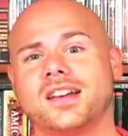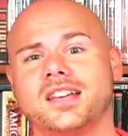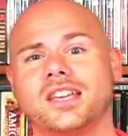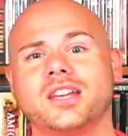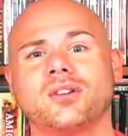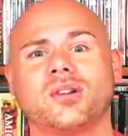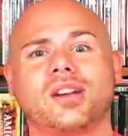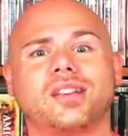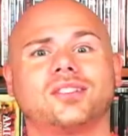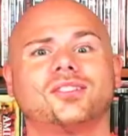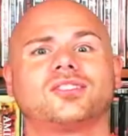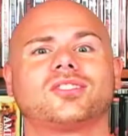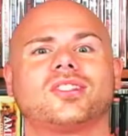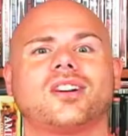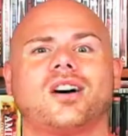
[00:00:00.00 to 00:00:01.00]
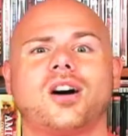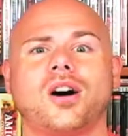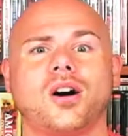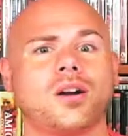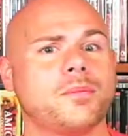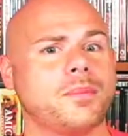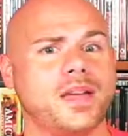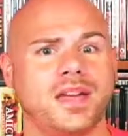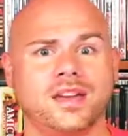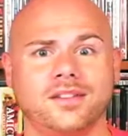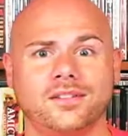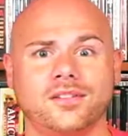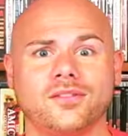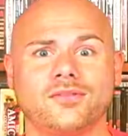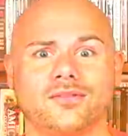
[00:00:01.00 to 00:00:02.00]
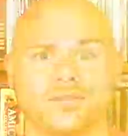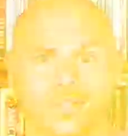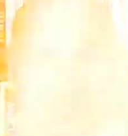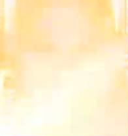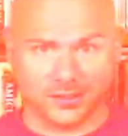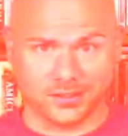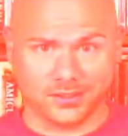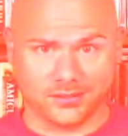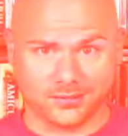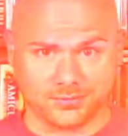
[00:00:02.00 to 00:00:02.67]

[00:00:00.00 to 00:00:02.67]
Here is Our Man Flint.